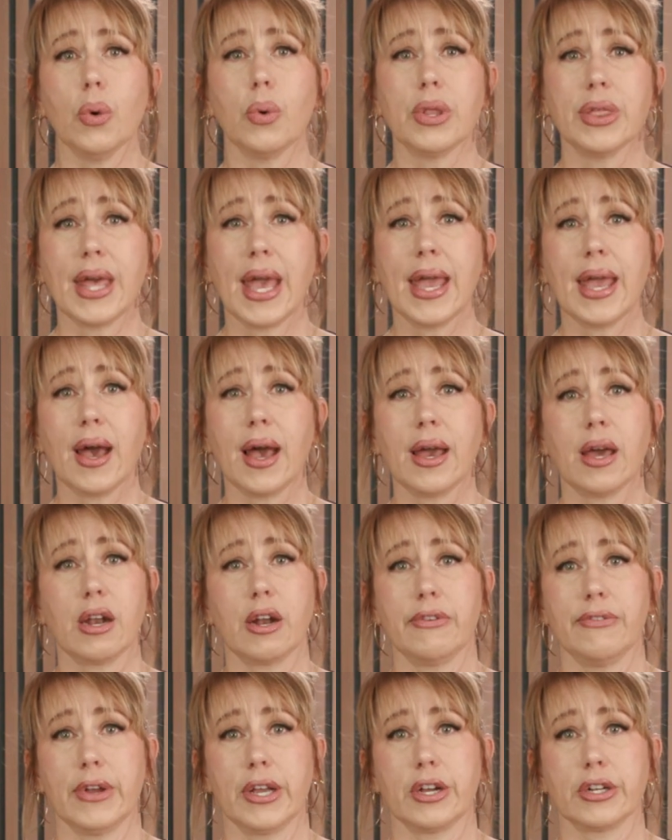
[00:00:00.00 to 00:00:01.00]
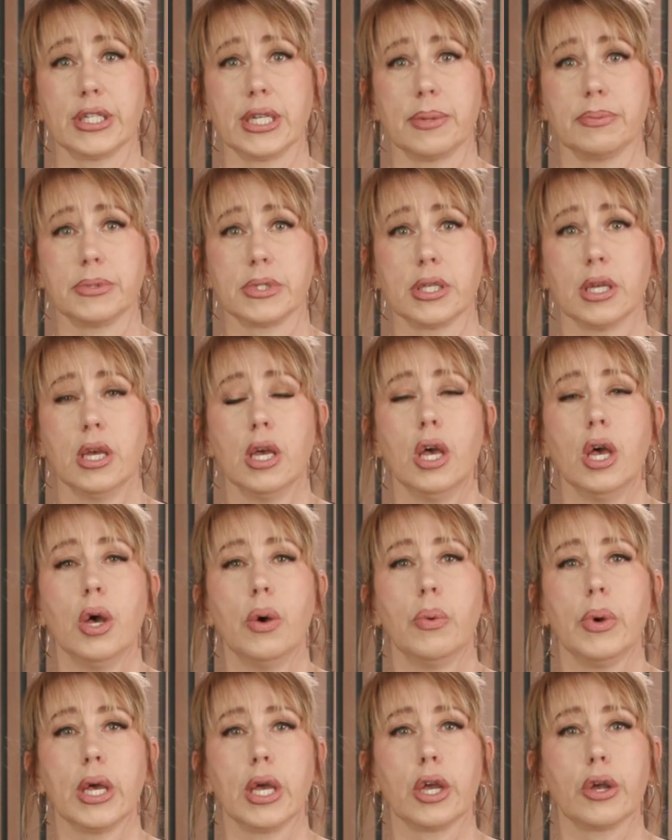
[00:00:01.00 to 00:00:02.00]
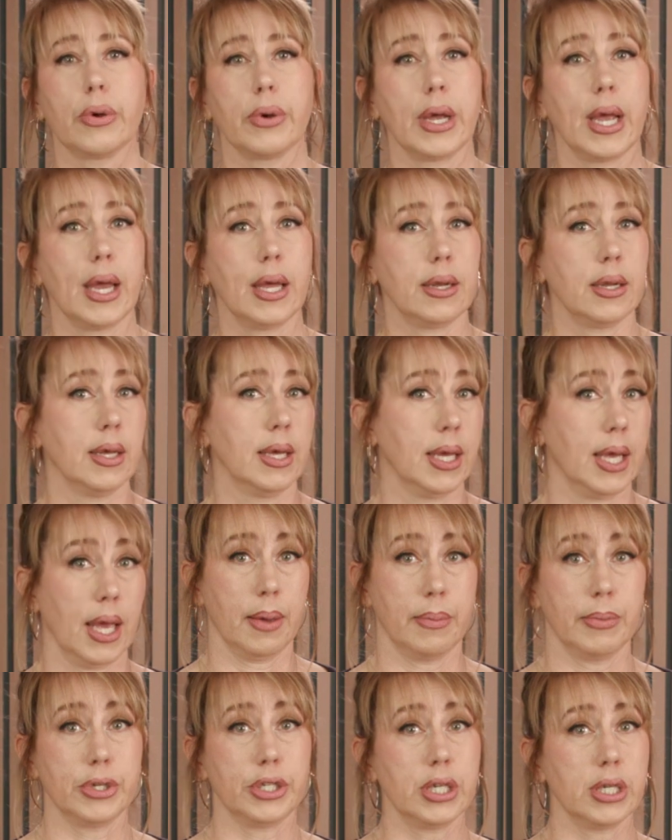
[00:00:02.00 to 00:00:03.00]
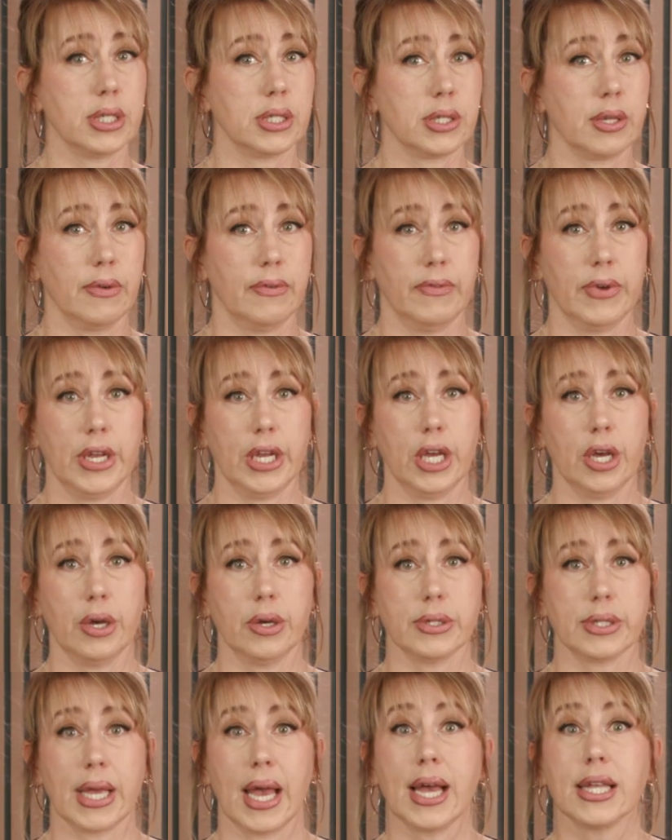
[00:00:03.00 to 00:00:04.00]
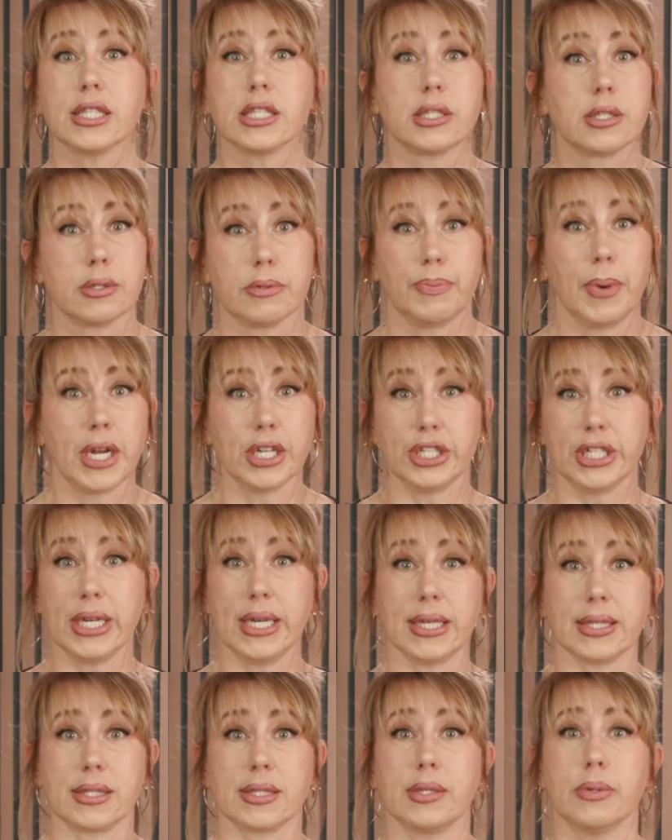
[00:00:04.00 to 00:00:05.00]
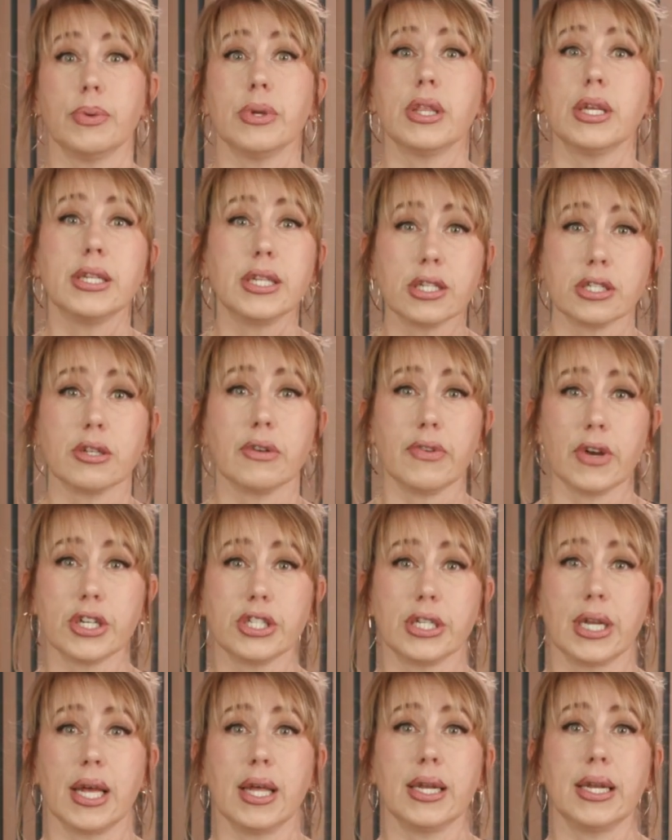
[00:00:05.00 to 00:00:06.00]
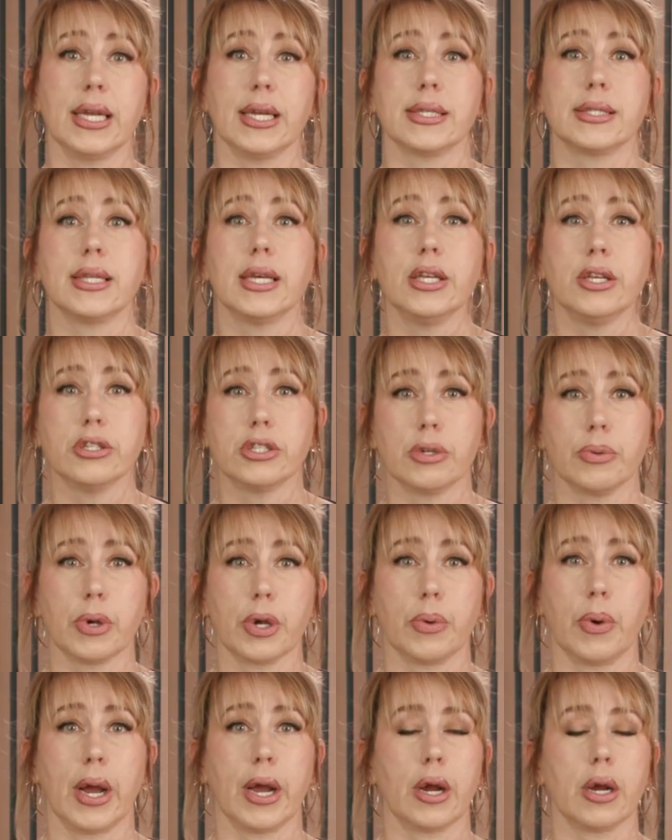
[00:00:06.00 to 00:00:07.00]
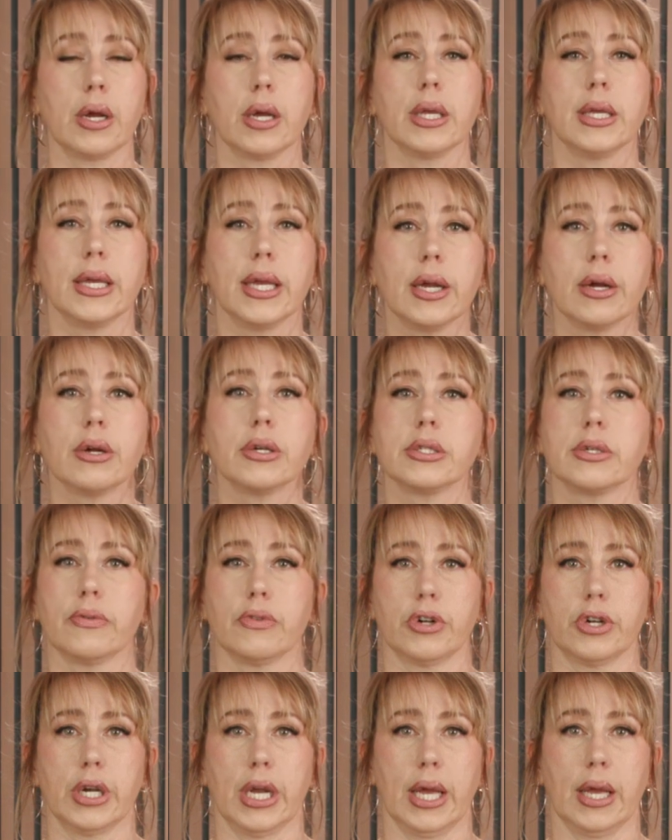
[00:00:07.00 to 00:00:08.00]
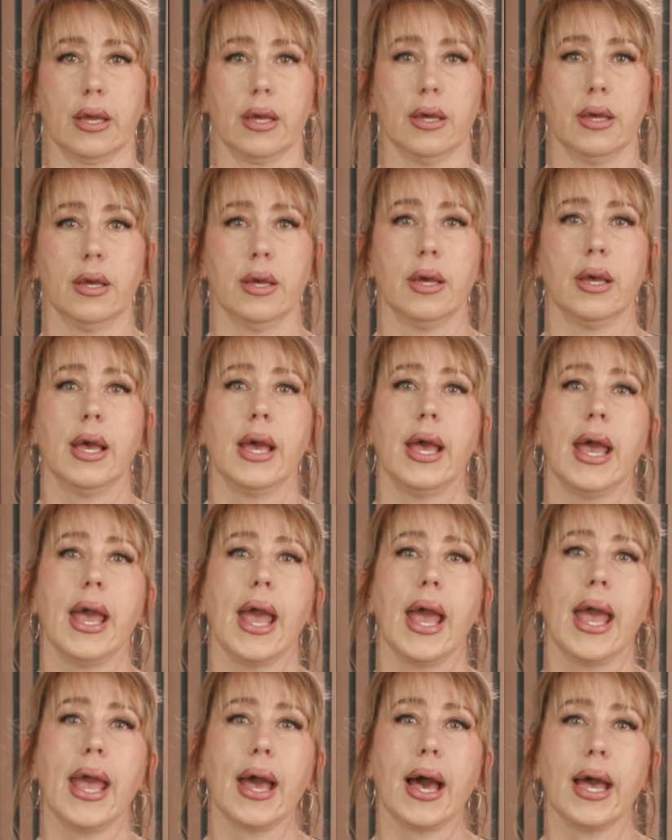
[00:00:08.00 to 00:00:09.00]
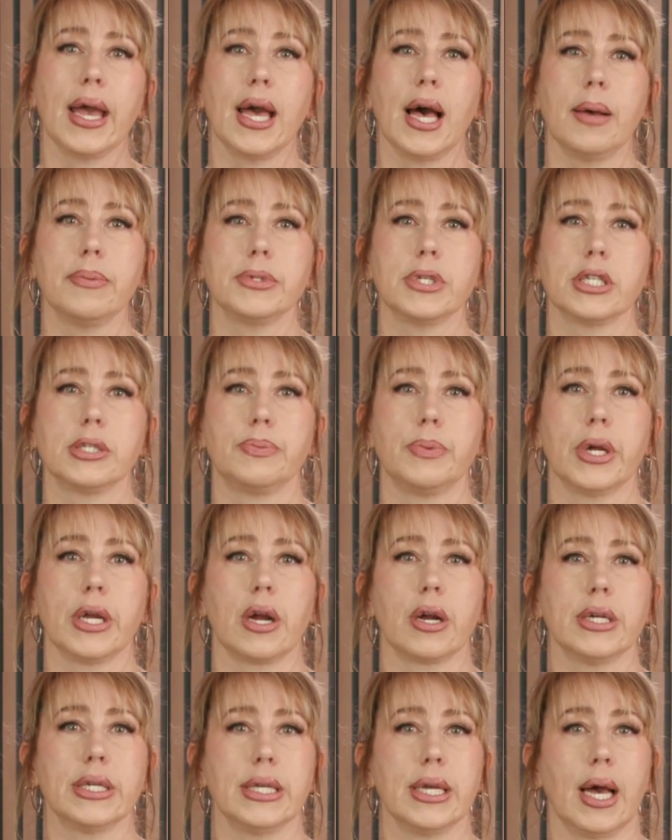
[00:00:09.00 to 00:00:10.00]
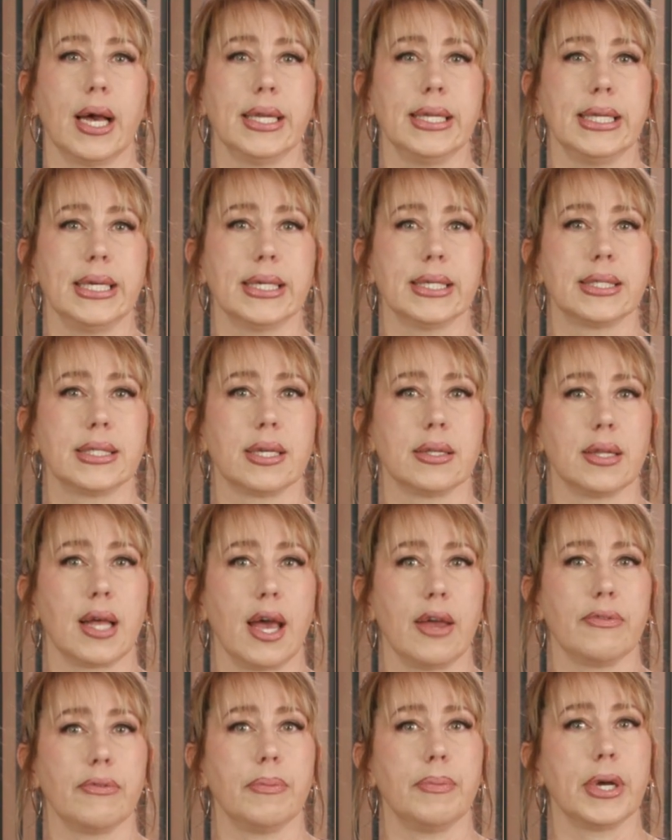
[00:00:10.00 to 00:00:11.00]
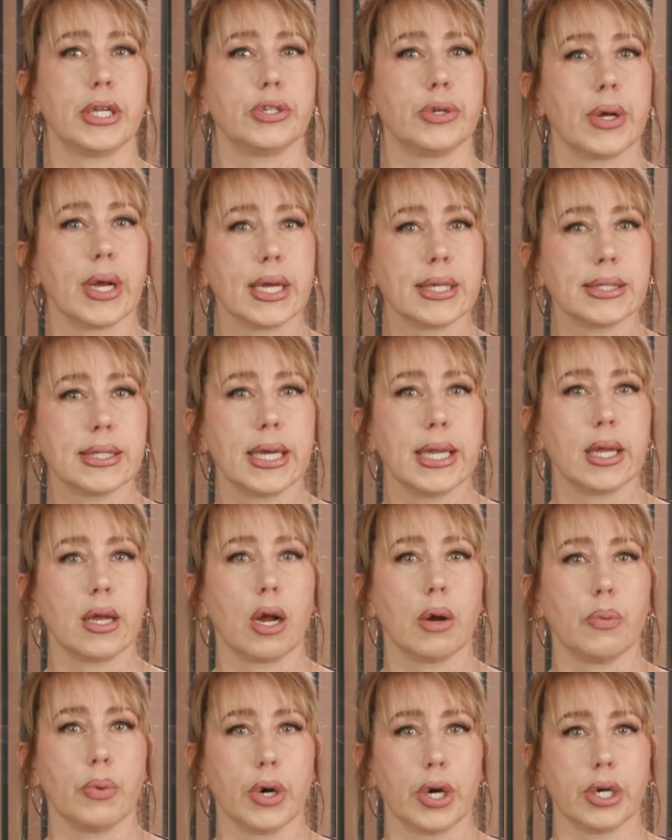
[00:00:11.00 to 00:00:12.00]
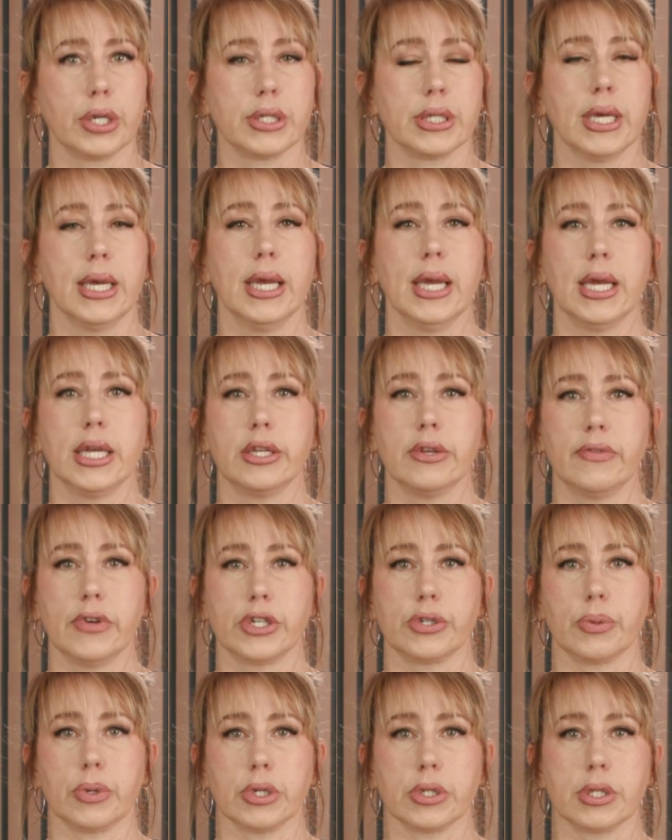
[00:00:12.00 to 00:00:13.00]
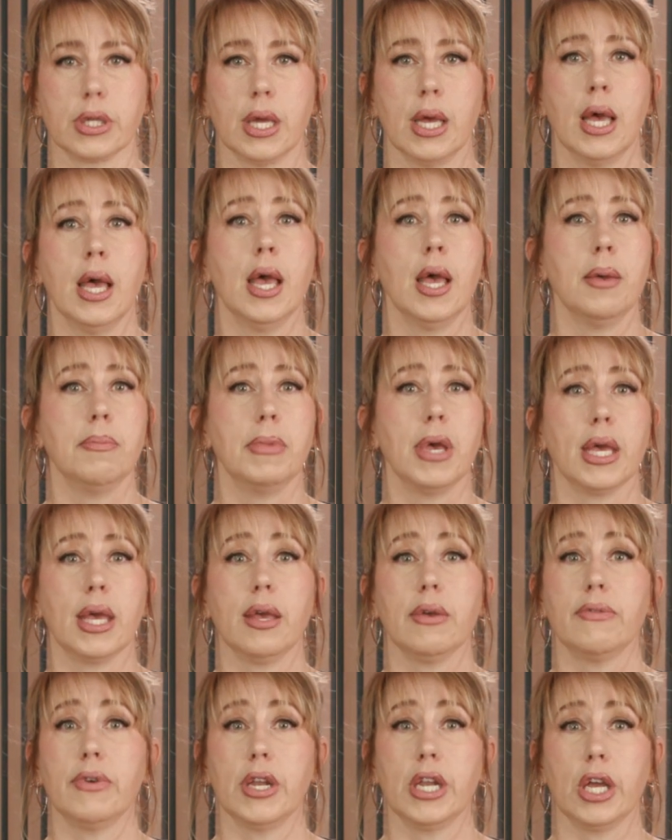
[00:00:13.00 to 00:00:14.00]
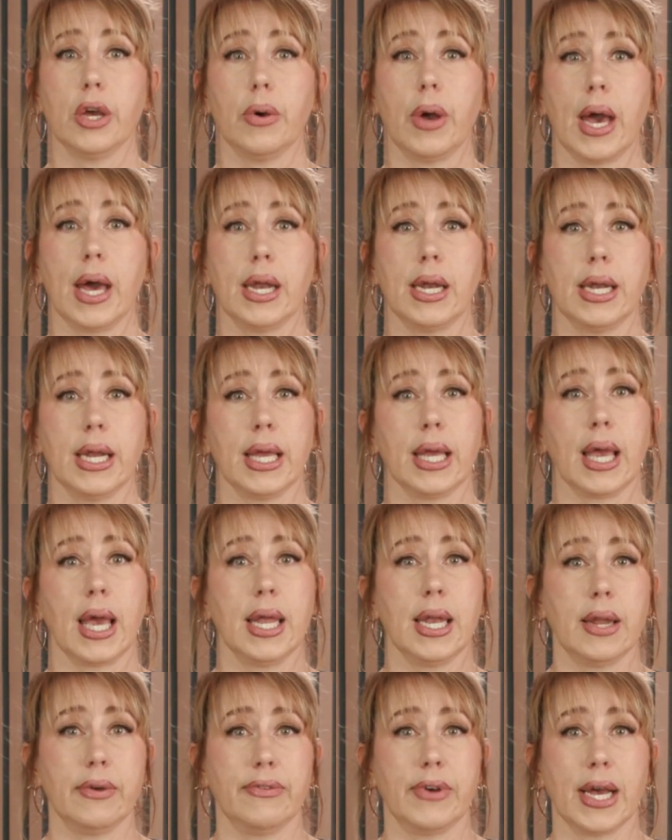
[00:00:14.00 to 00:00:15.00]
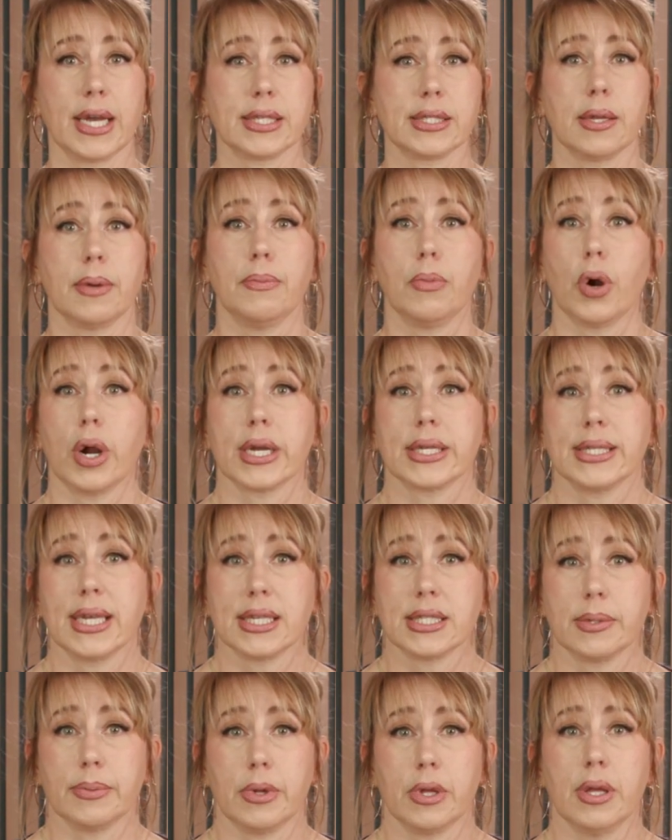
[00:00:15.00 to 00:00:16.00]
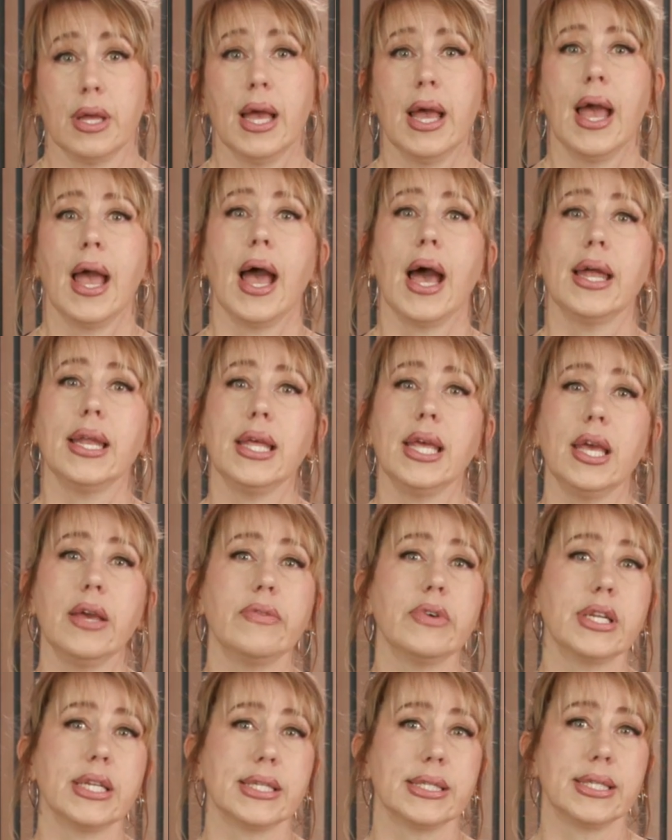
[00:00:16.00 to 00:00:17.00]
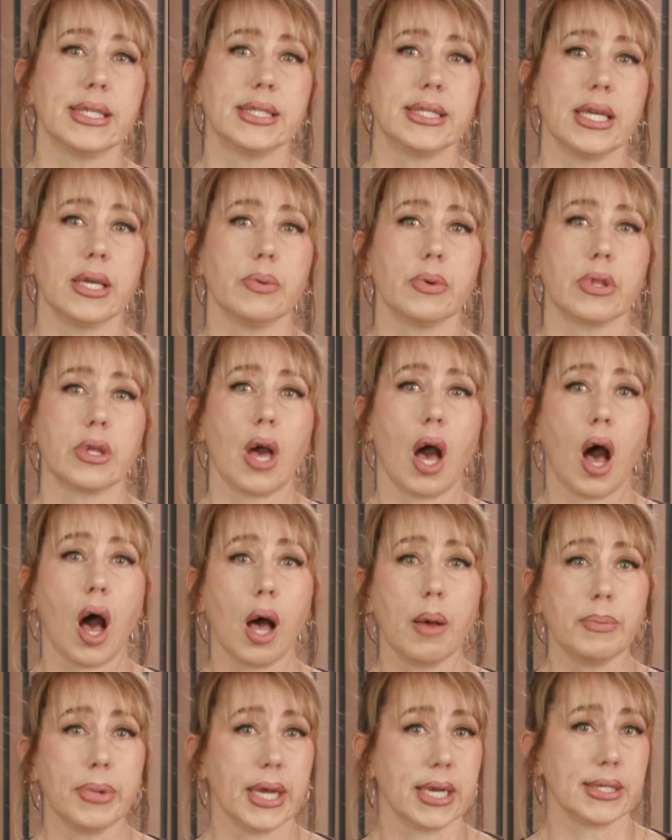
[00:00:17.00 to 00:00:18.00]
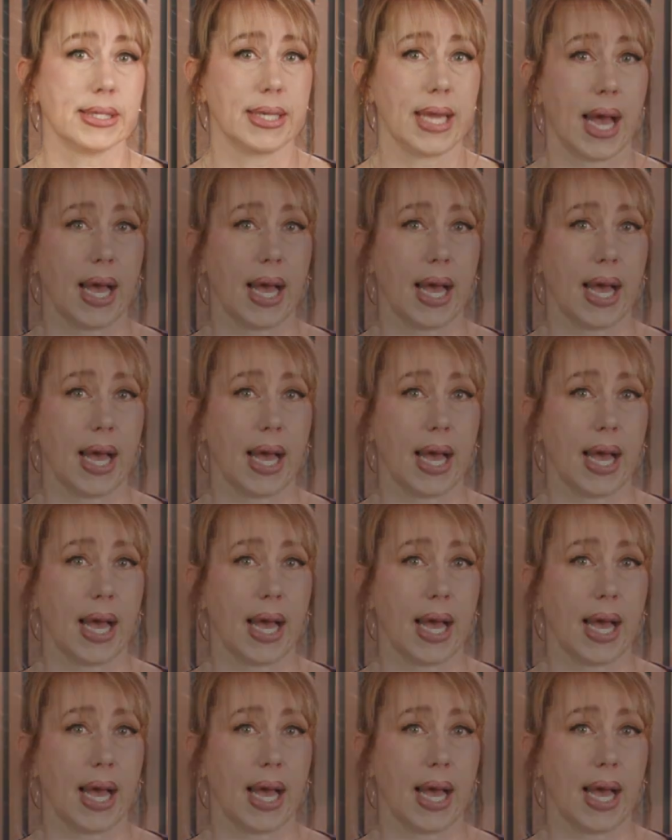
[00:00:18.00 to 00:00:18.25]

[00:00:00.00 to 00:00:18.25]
With AI at our fingertips, we can create images, videos, and spreadsheets with additional functionalities that used to require years of learning. AI helps us bring our ideas to life by translating our words into visuals, making video editing and effects more accessible, and even assisting with complex